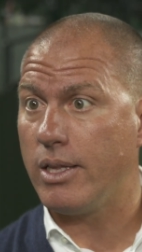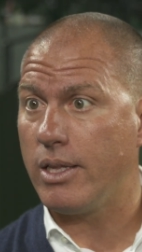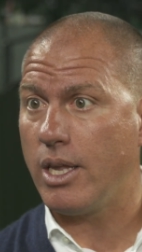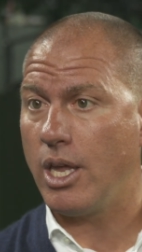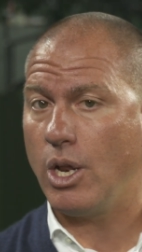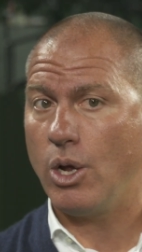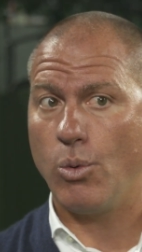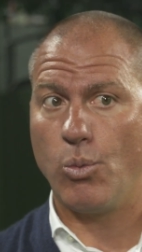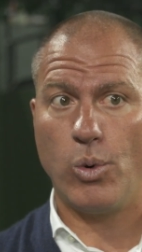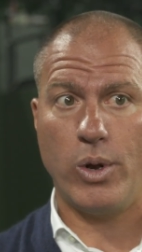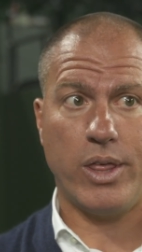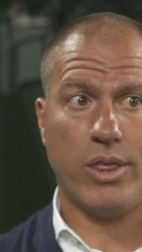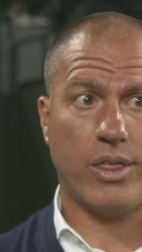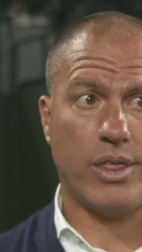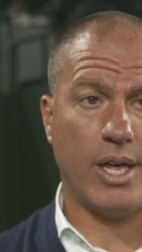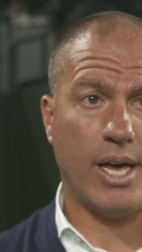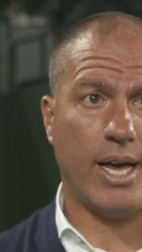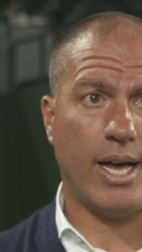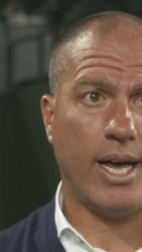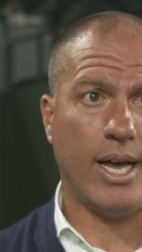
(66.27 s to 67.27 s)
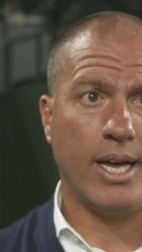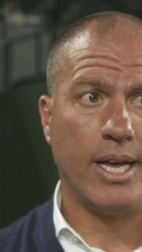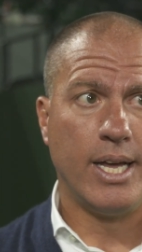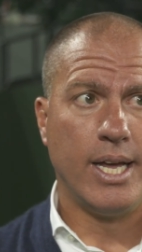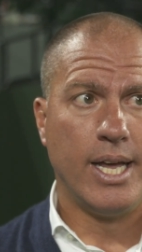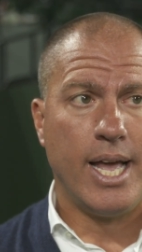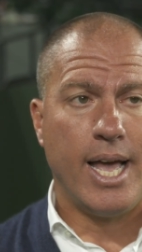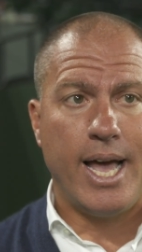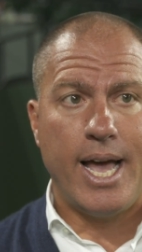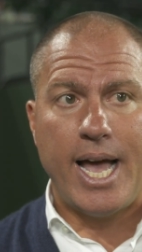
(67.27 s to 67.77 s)
You know, with uh,
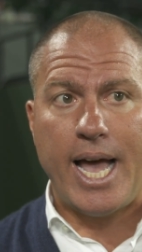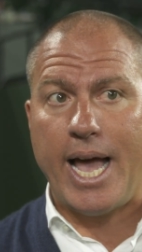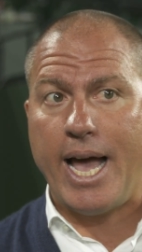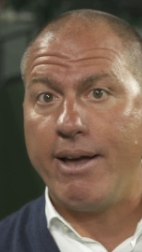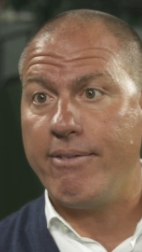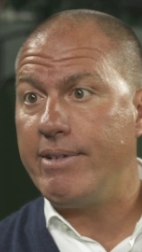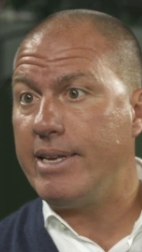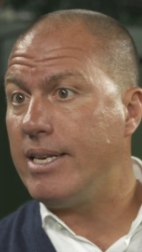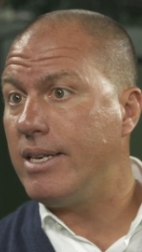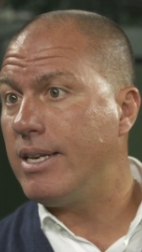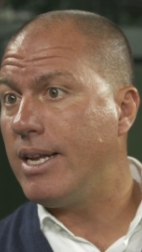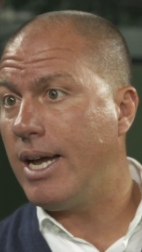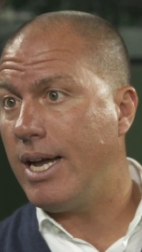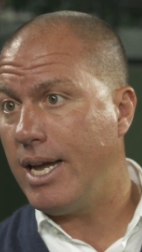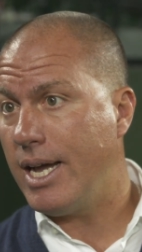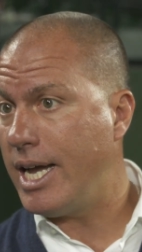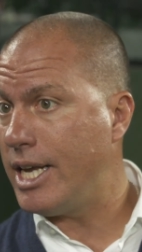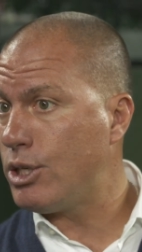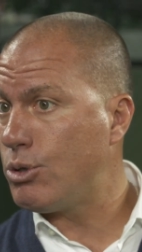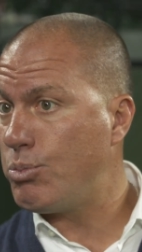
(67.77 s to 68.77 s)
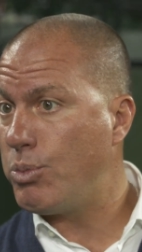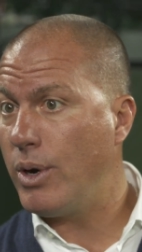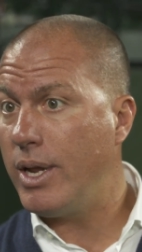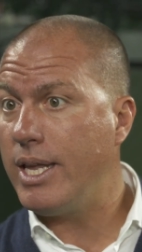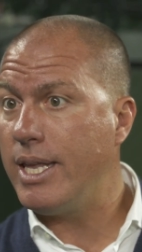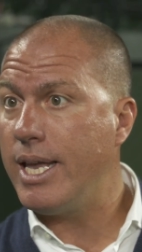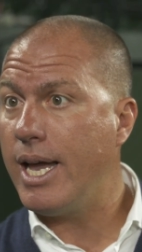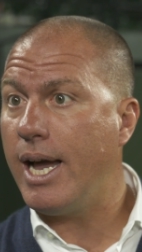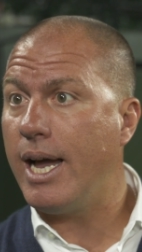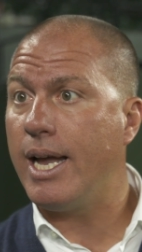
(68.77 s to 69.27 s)
having uh,
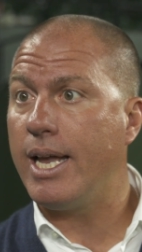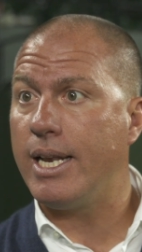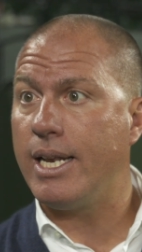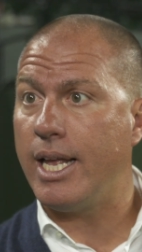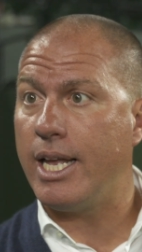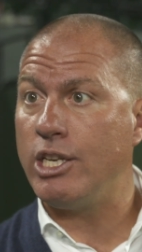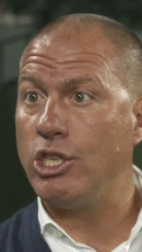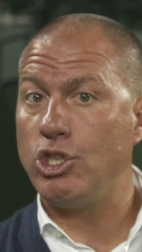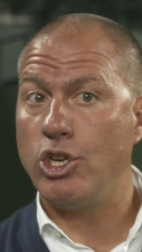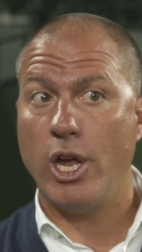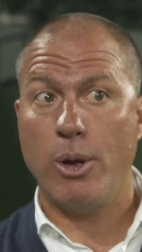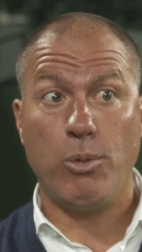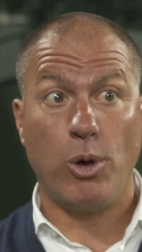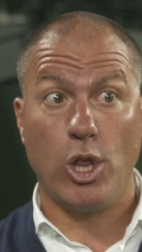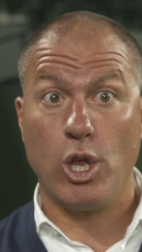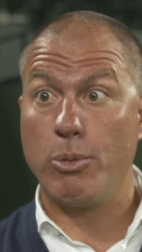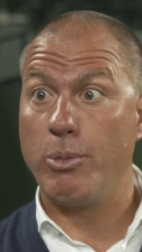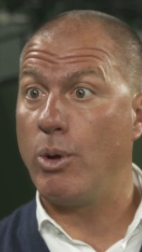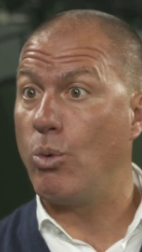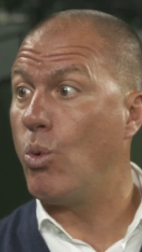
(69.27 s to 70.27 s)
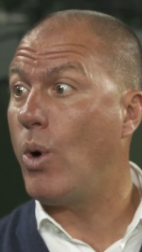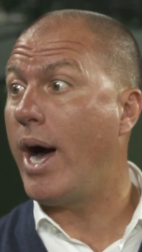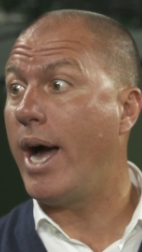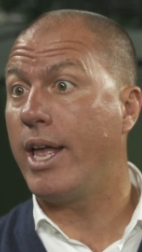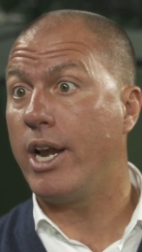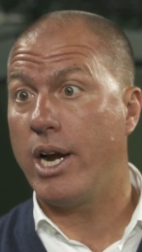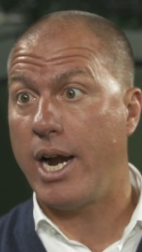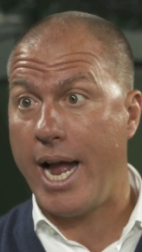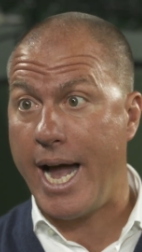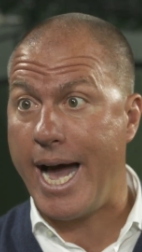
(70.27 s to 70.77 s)
Asprilla and, and Jebo a little bit
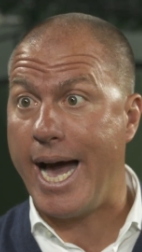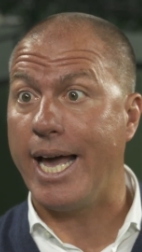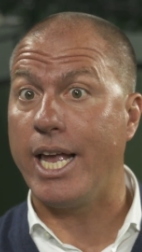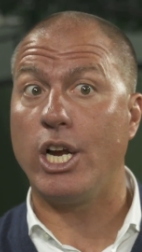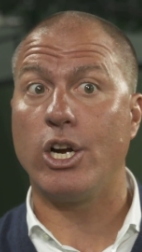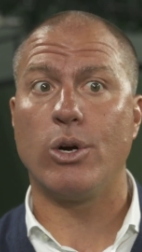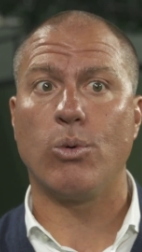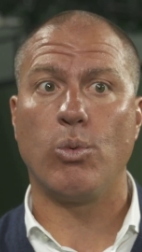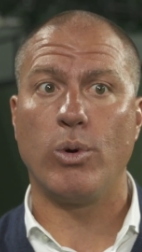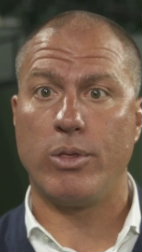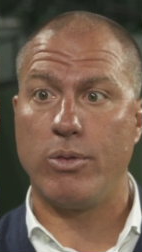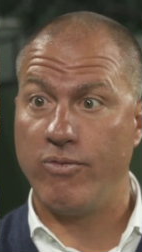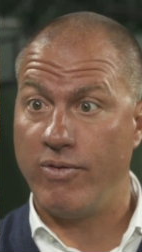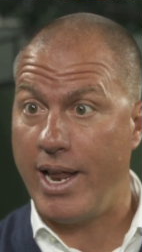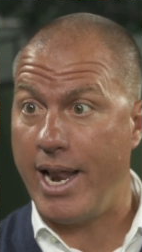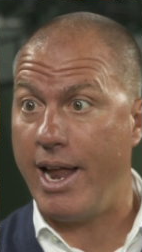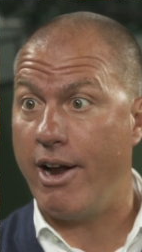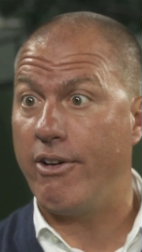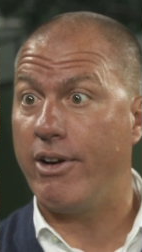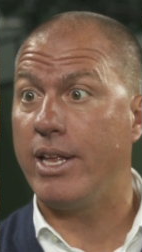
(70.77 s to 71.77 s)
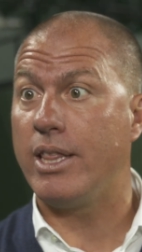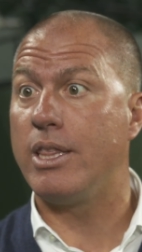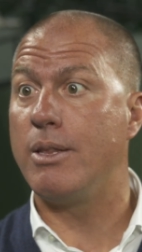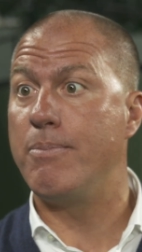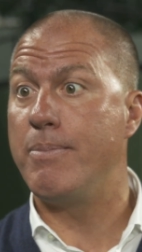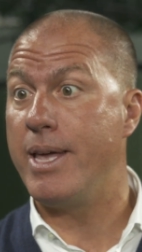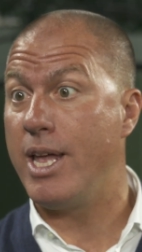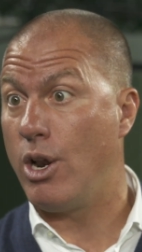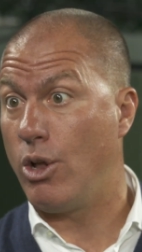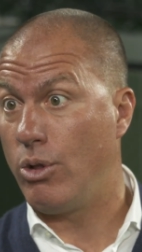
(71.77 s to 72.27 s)
wider, higher, with Valeri in the
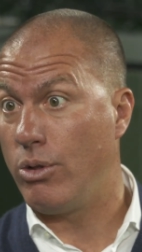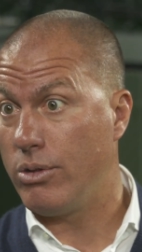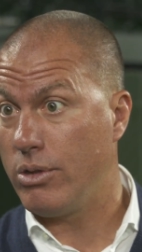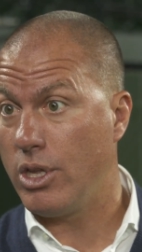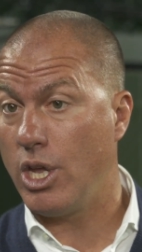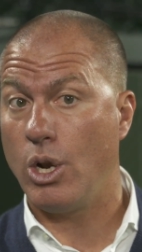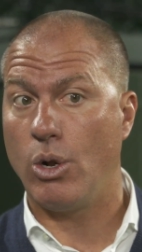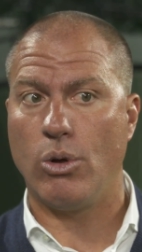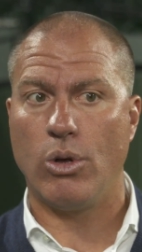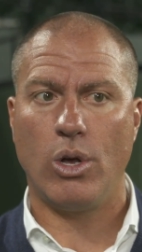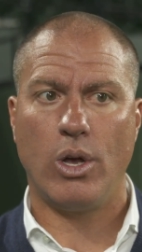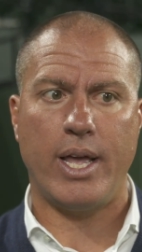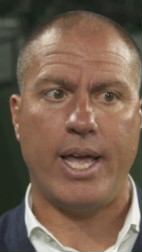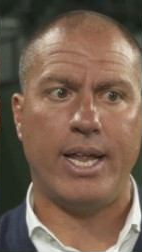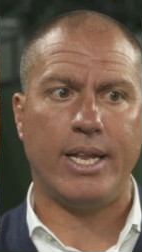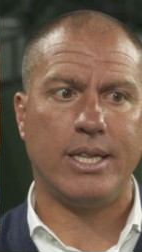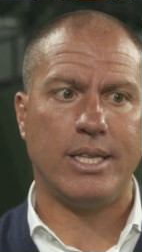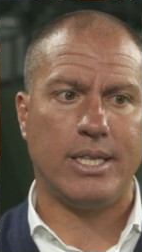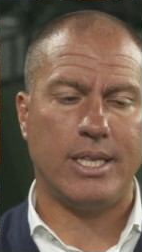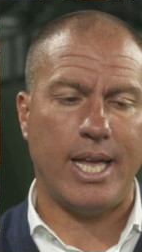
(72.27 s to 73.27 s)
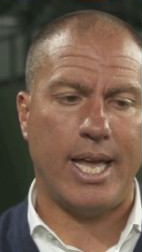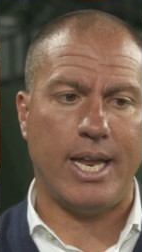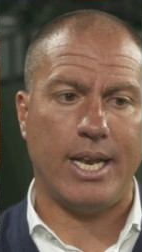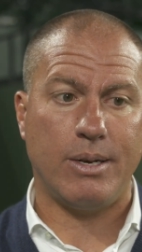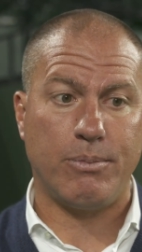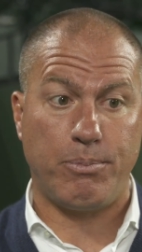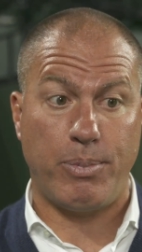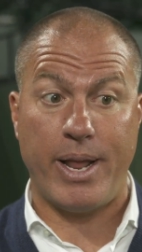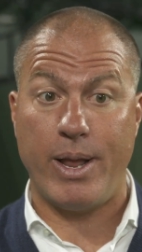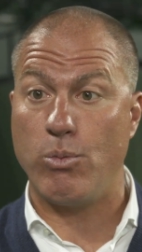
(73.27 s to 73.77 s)
middle, you know, and
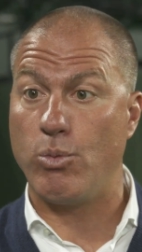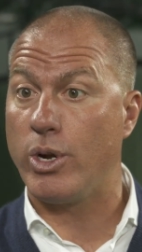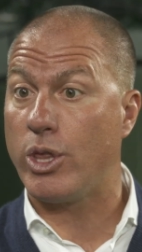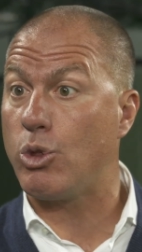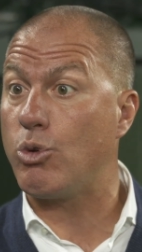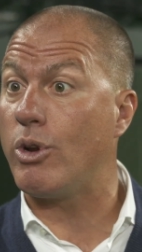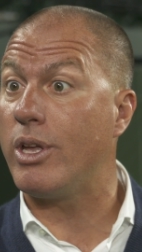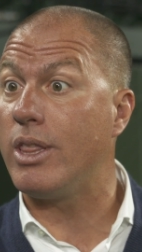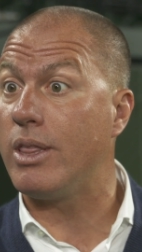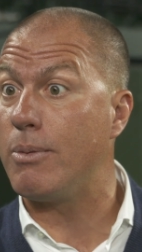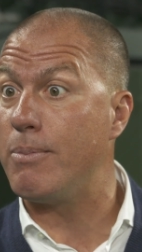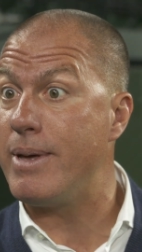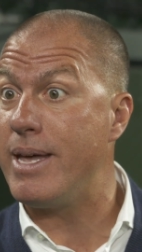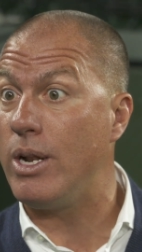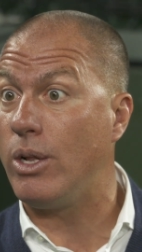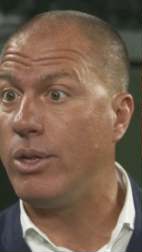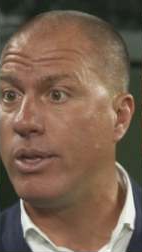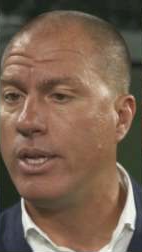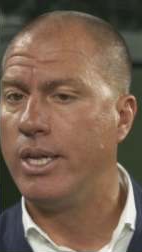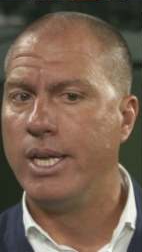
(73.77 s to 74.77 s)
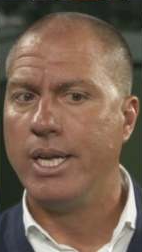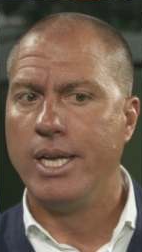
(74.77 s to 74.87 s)
then playing with three in the middle,